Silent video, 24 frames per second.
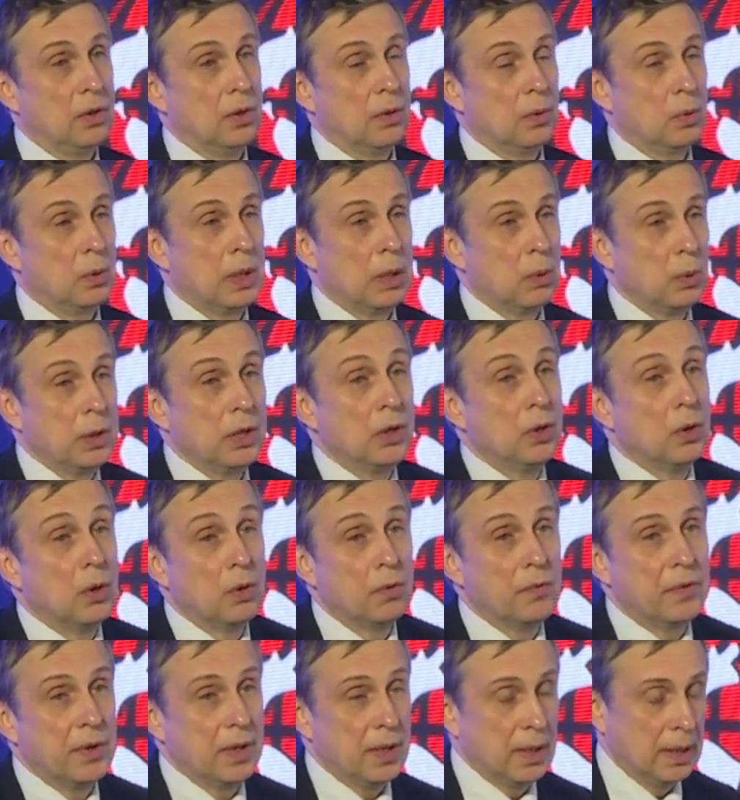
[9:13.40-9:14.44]
we
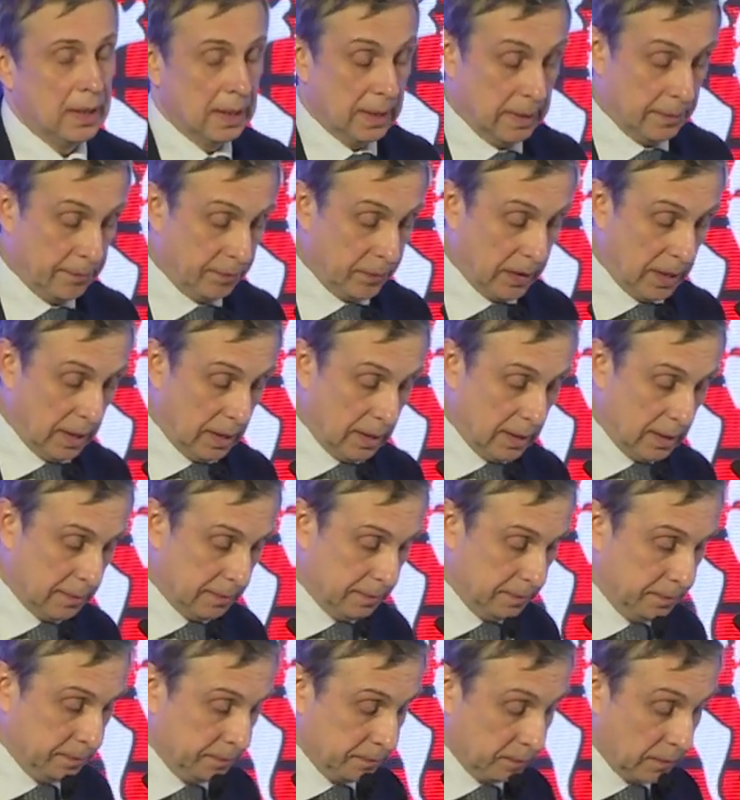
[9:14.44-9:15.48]
know the
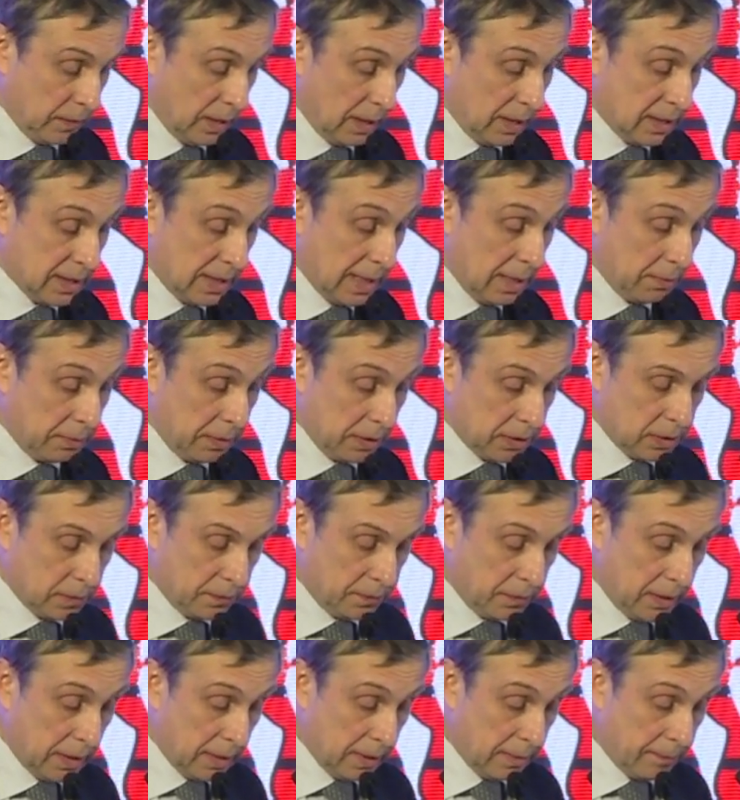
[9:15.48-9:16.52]
examples
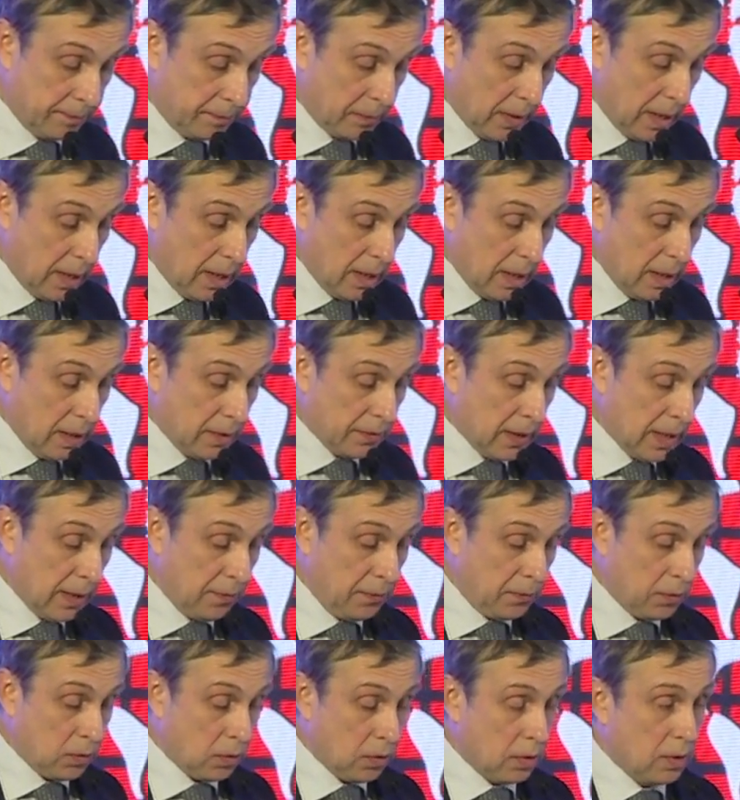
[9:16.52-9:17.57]
of it.
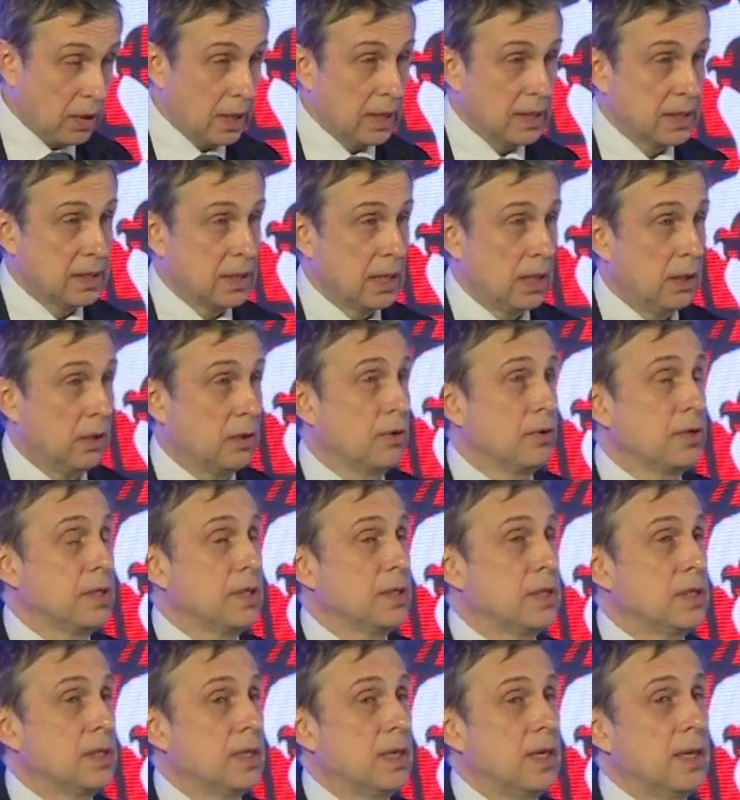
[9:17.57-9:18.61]
Therefore, as I already
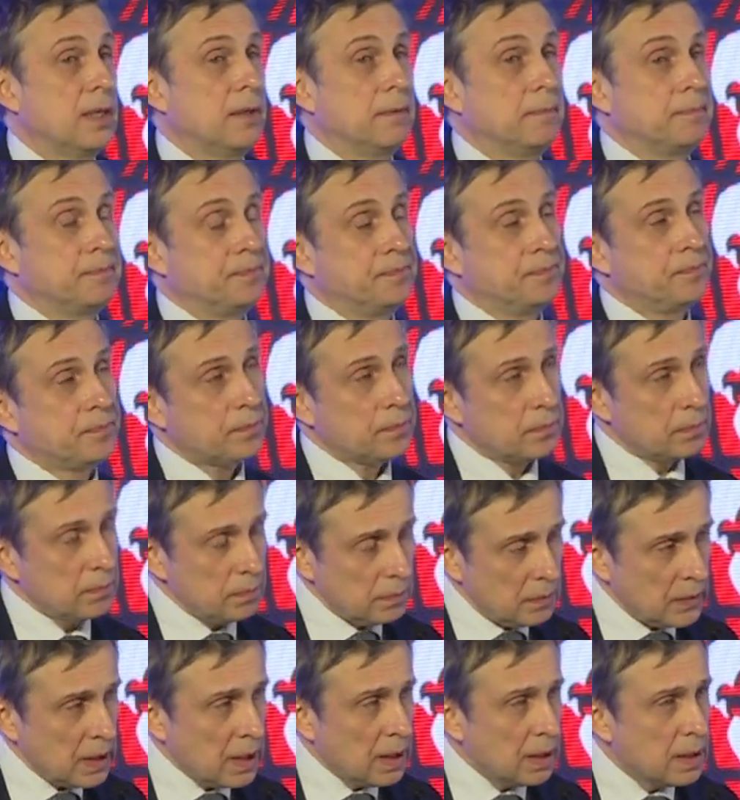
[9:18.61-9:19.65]
said,
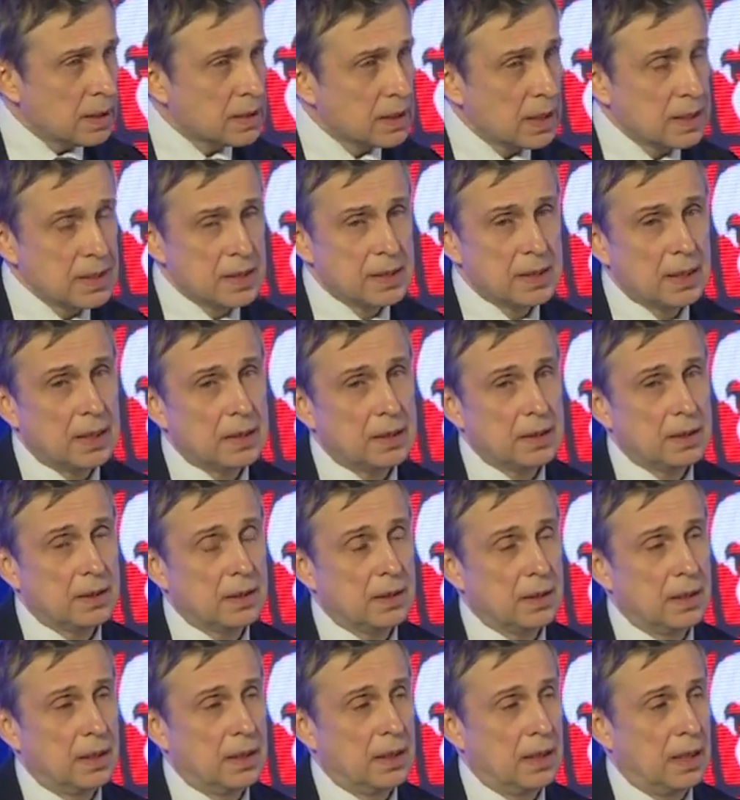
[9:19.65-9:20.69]
and as I started,
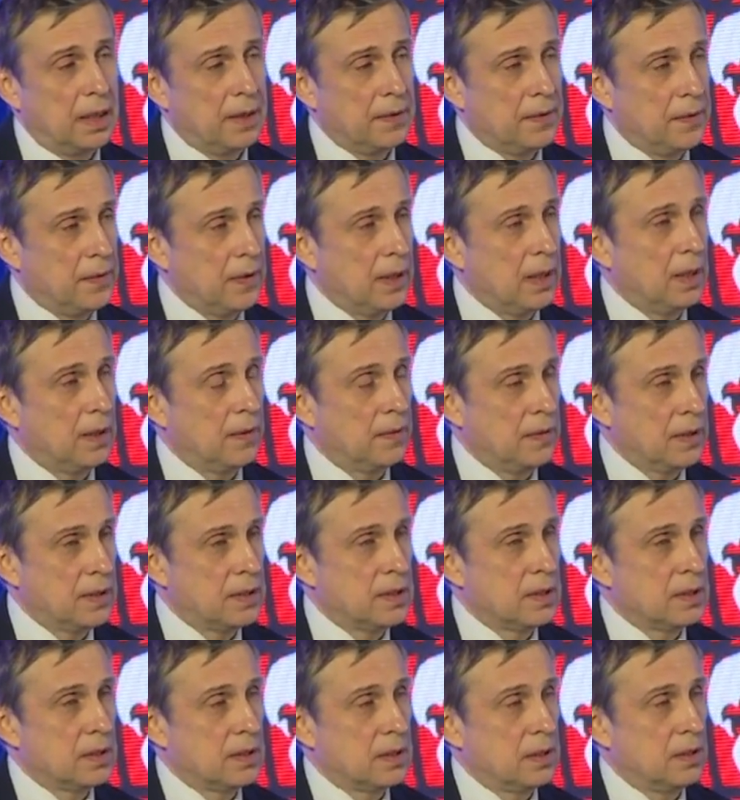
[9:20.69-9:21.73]
I think
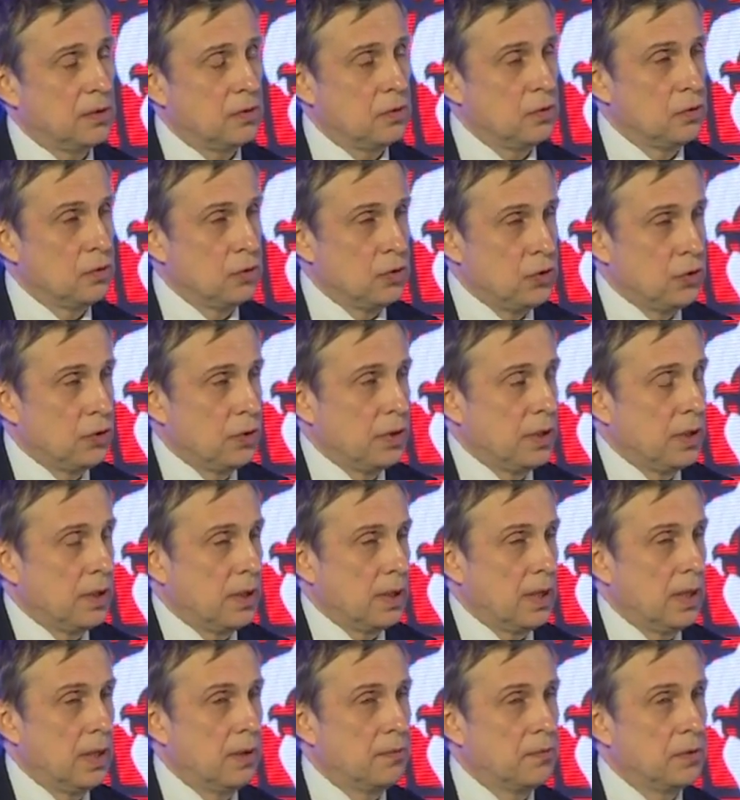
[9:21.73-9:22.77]
this is a joint
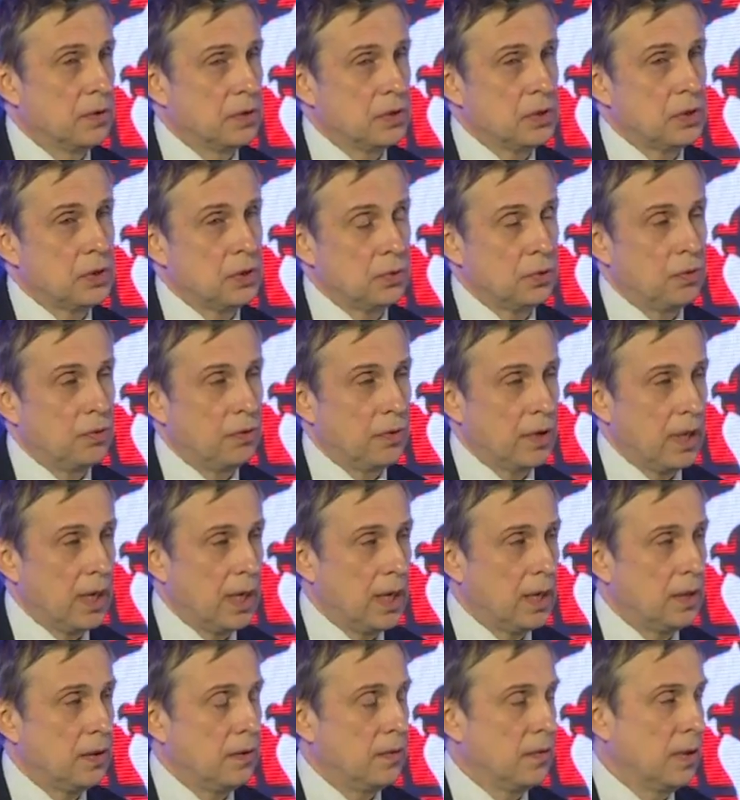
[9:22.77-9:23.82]
effort to
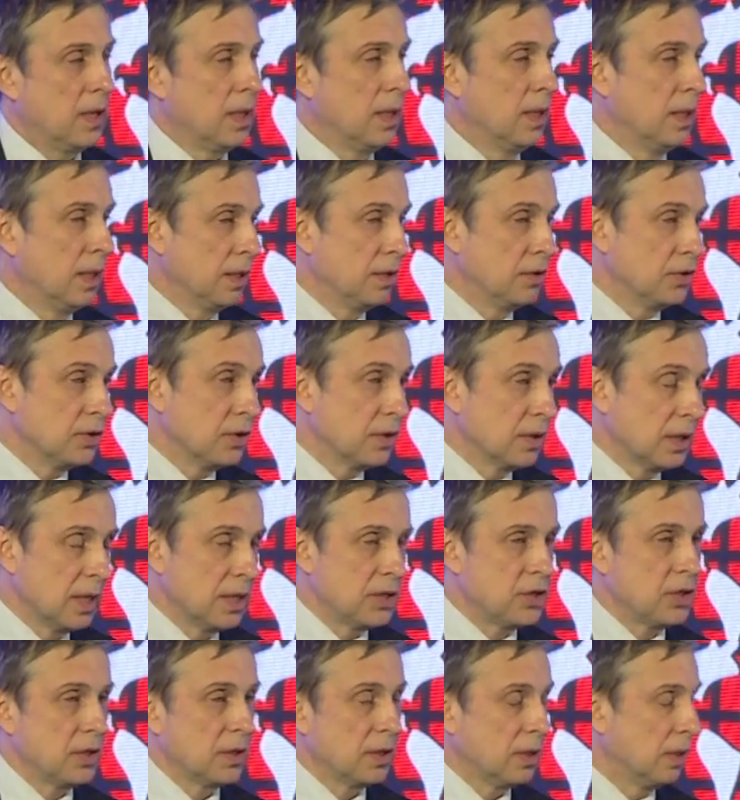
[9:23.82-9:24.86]
create the
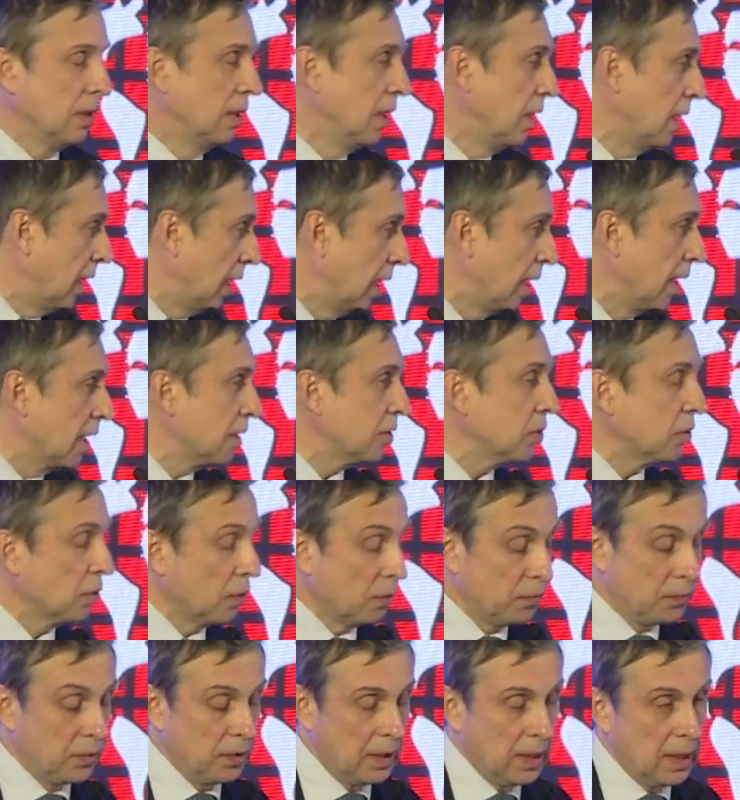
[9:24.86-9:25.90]
international art
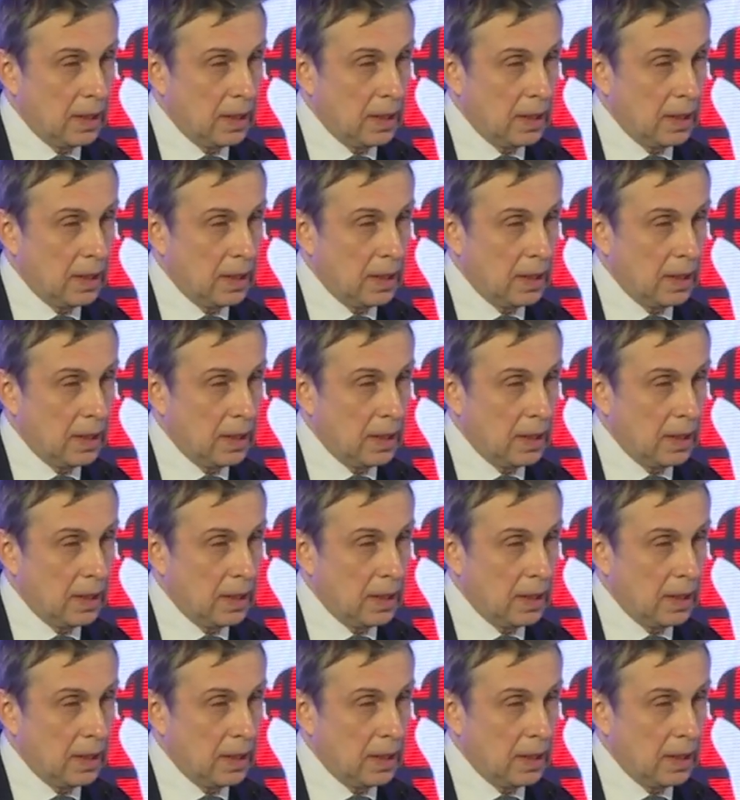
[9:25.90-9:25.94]
of